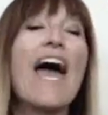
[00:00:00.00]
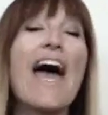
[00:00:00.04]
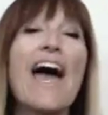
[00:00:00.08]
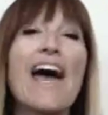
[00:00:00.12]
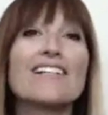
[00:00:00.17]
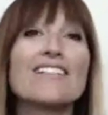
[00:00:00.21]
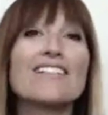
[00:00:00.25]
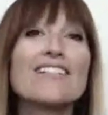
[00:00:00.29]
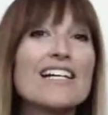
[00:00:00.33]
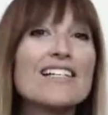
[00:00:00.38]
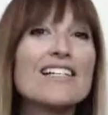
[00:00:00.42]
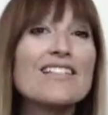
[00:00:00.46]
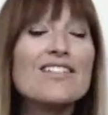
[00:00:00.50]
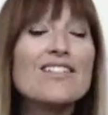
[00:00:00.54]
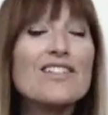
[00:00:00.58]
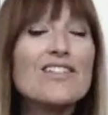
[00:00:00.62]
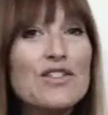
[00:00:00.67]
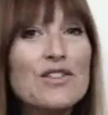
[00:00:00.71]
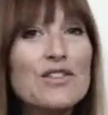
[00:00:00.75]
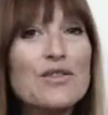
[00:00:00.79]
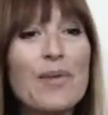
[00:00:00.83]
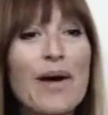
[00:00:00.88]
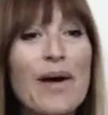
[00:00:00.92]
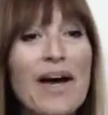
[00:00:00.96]
As I
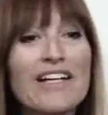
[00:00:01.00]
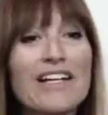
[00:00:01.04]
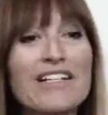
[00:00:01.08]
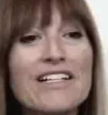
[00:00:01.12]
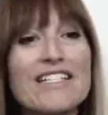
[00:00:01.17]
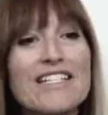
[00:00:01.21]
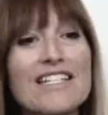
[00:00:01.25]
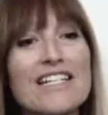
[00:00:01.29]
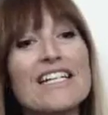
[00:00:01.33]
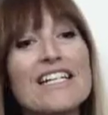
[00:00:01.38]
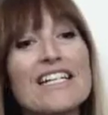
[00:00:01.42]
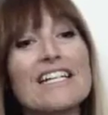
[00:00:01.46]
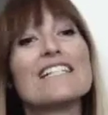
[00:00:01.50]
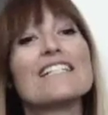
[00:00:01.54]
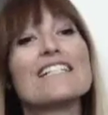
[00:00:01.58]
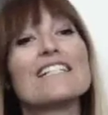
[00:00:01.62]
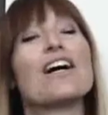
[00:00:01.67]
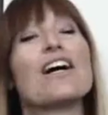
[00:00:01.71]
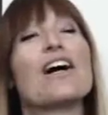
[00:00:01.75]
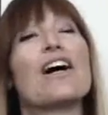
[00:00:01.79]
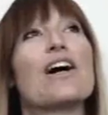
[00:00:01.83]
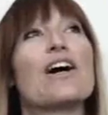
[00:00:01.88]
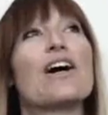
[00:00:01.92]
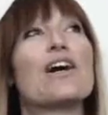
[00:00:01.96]
suspected,
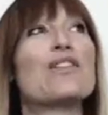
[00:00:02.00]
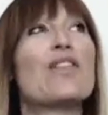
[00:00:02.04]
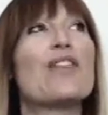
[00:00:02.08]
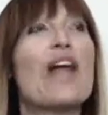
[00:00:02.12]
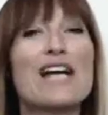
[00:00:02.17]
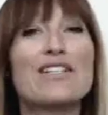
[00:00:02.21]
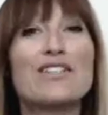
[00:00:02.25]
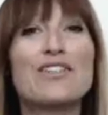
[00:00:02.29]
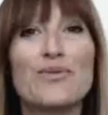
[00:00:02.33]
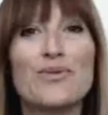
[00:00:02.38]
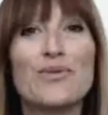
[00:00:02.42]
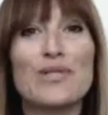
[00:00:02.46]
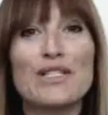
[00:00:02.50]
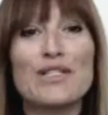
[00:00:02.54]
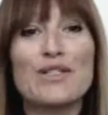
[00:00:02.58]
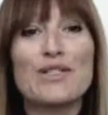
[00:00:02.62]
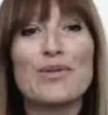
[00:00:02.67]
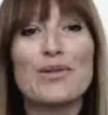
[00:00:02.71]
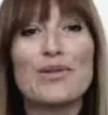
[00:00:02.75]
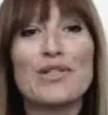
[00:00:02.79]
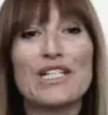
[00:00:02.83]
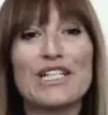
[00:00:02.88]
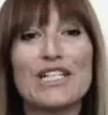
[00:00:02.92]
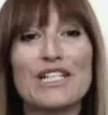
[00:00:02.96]
last
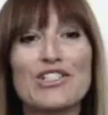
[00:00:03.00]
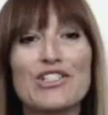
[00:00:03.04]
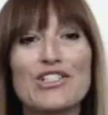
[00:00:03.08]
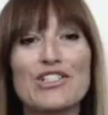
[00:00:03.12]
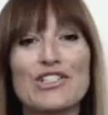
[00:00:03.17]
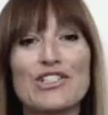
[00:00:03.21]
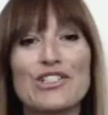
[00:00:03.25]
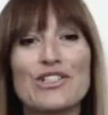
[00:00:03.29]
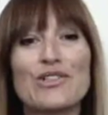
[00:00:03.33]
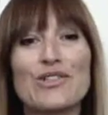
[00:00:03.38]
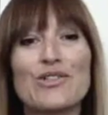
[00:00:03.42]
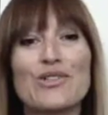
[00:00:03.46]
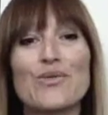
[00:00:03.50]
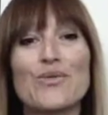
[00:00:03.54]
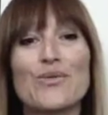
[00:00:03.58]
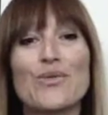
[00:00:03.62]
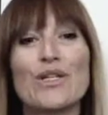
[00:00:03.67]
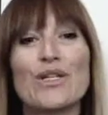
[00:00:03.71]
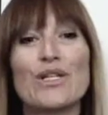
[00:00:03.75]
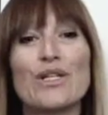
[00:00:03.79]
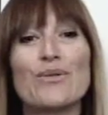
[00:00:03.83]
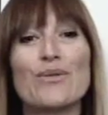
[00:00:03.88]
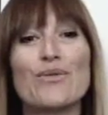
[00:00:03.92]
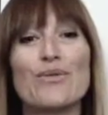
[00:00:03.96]
week's predictions,
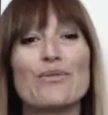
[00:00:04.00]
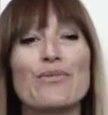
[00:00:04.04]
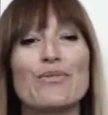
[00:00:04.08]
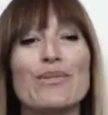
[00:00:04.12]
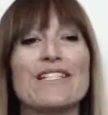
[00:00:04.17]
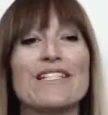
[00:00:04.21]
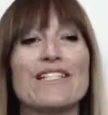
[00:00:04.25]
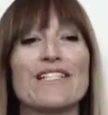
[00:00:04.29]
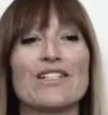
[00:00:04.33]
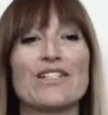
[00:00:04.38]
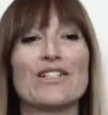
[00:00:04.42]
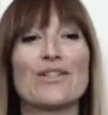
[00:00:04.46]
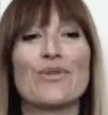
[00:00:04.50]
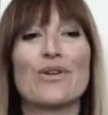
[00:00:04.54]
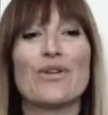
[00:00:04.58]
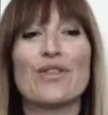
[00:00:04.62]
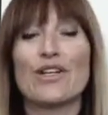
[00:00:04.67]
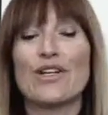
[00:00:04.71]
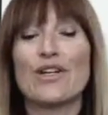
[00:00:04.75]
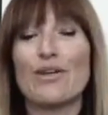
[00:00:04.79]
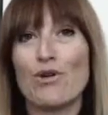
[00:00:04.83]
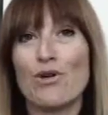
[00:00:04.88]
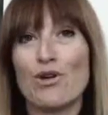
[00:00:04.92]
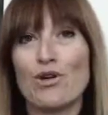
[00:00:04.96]
we would be dealing
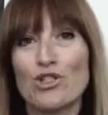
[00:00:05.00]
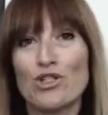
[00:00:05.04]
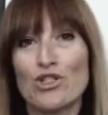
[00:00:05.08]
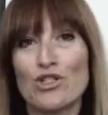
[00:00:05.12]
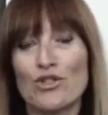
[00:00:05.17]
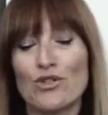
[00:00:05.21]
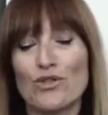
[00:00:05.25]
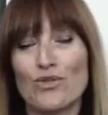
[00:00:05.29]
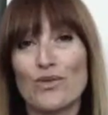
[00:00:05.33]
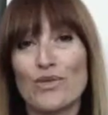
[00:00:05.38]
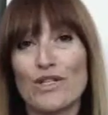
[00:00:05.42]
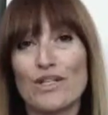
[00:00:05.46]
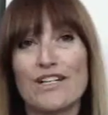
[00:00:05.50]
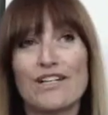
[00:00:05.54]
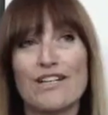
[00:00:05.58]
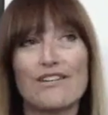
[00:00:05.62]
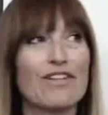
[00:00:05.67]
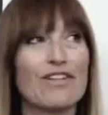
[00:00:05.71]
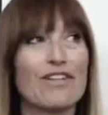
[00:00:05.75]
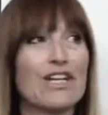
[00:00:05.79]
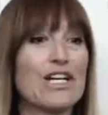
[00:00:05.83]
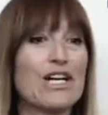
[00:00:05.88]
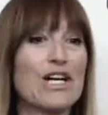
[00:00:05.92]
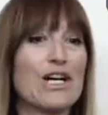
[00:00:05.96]
with an emotional week
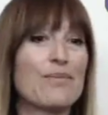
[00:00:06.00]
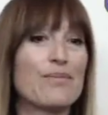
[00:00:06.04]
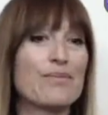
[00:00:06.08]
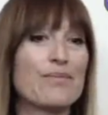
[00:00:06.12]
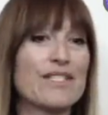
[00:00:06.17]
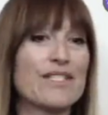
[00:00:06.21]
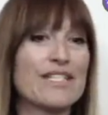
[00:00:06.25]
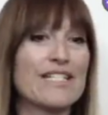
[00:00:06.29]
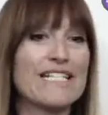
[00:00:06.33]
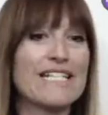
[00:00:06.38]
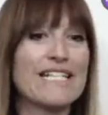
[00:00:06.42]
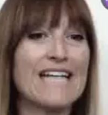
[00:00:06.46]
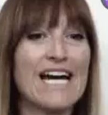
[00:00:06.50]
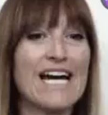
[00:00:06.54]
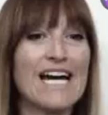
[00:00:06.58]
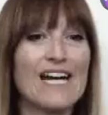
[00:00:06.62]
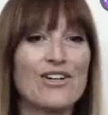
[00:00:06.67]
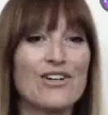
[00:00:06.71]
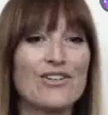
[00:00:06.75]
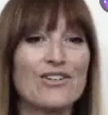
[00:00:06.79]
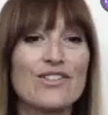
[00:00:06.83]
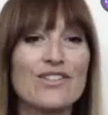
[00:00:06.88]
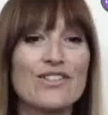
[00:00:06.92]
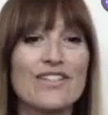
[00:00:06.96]
of like ups and
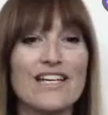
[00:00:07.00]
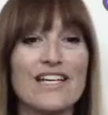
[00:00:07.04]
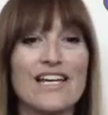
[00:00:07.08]
downs.